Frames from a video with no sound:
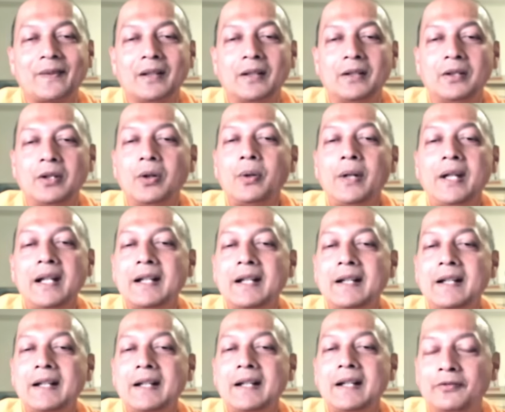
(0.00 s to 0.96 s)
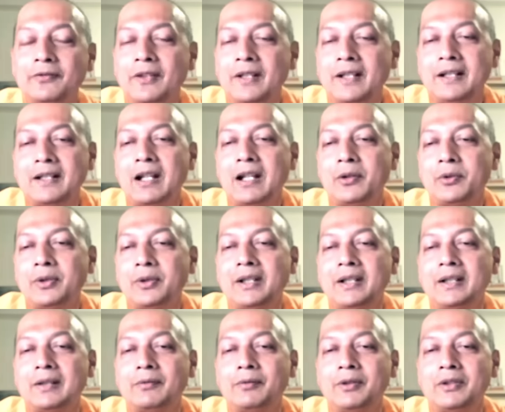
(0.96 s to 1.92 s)
Go ahead and fulfill it. Now you
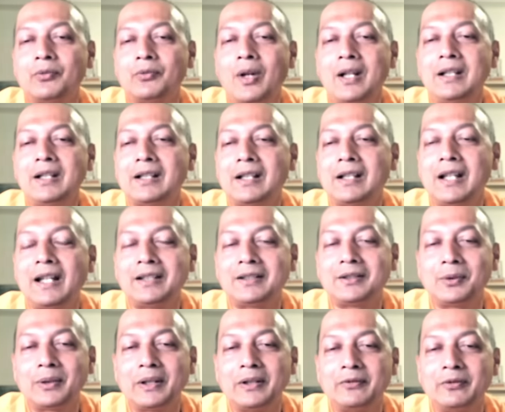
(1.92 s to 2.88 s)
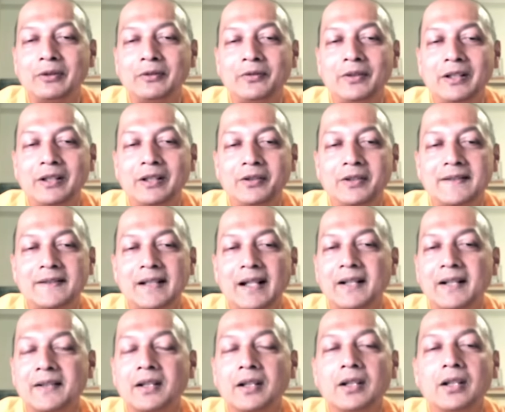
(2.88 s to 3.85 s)
can, with one click, you can fulfill your
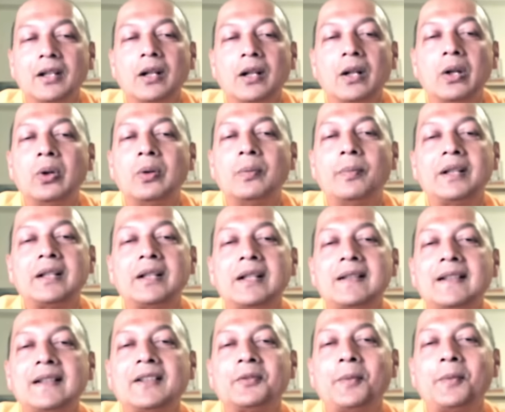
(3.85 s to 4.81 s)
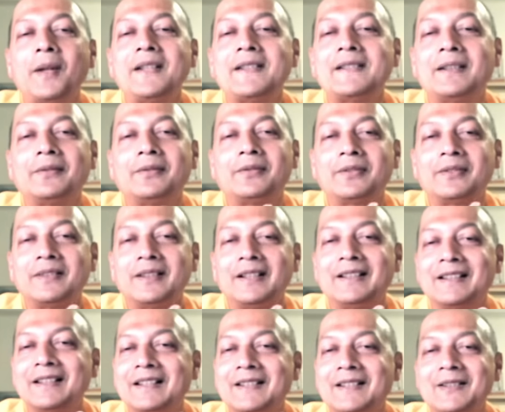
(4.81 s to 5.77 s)
desires. No, but it's expensive.
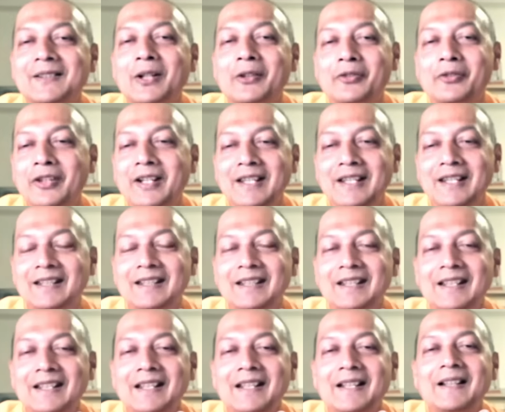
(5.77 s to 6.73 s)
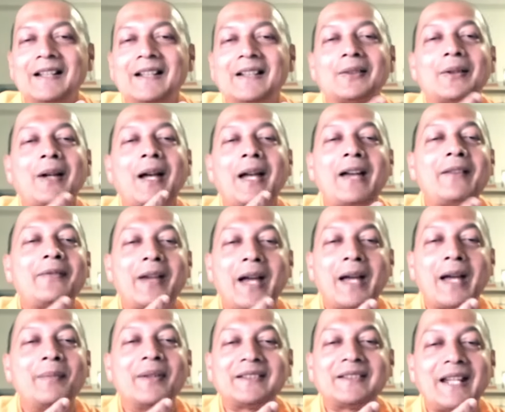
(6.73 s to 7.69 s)
It's not free. So
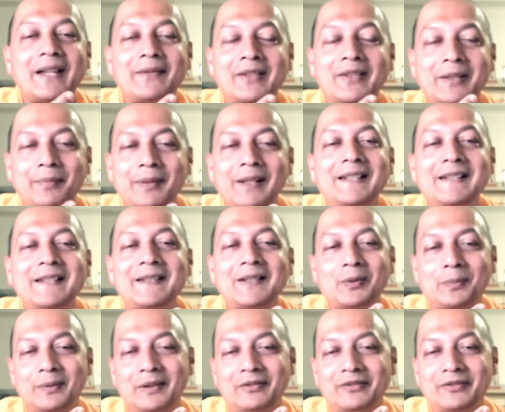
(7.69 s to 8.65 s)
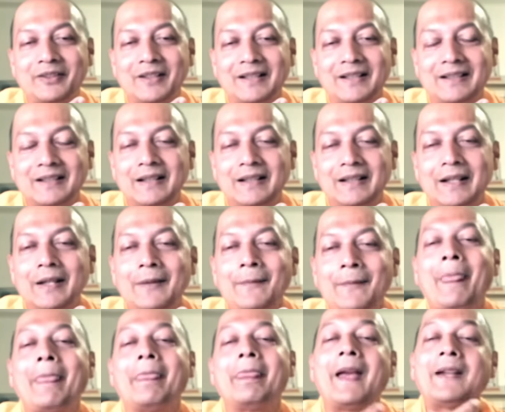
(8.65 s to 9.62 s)
I must have the ability to pay for it.
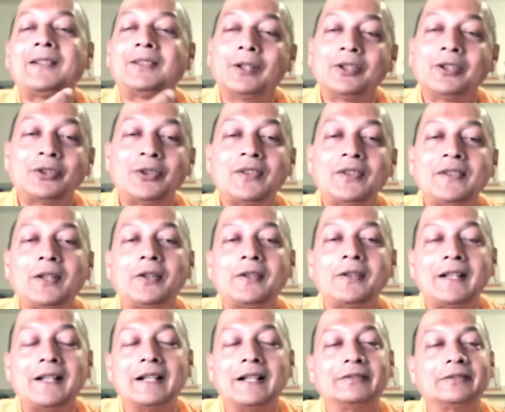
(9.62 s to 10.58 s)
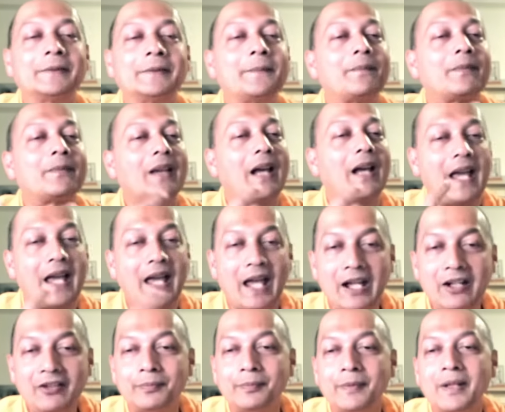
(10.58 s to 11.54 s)
That also is not enough. I
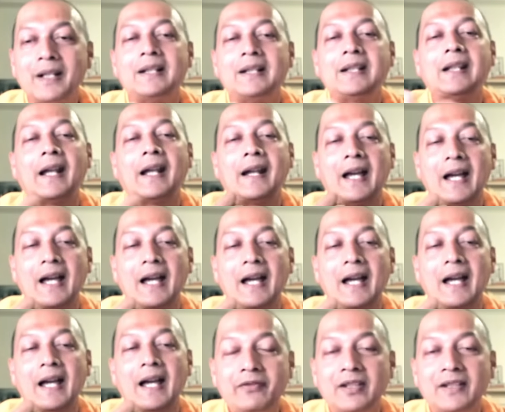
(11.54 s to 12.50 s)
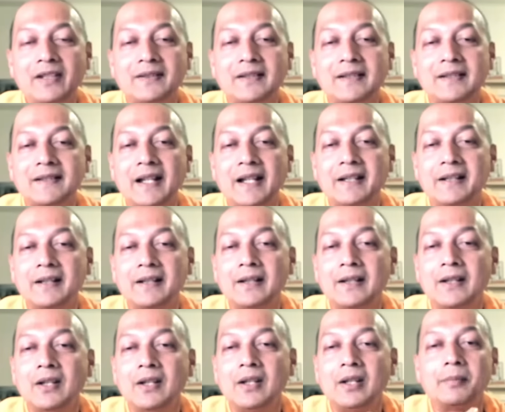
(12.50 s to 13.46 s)
have money and I have this desire,
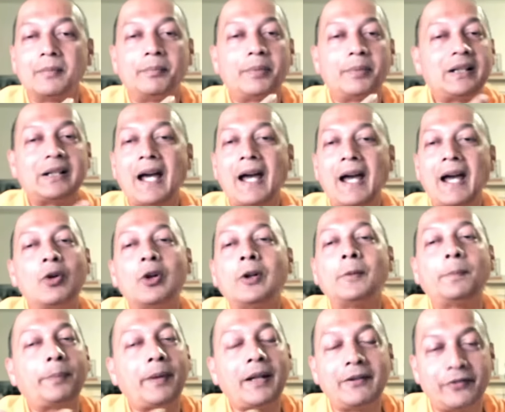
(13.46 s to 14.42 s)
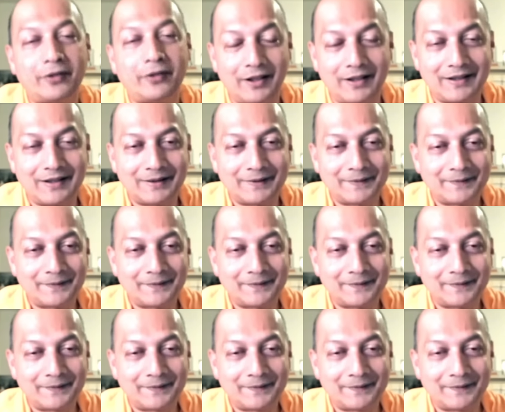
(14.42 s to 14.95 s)
but I won't pay for it.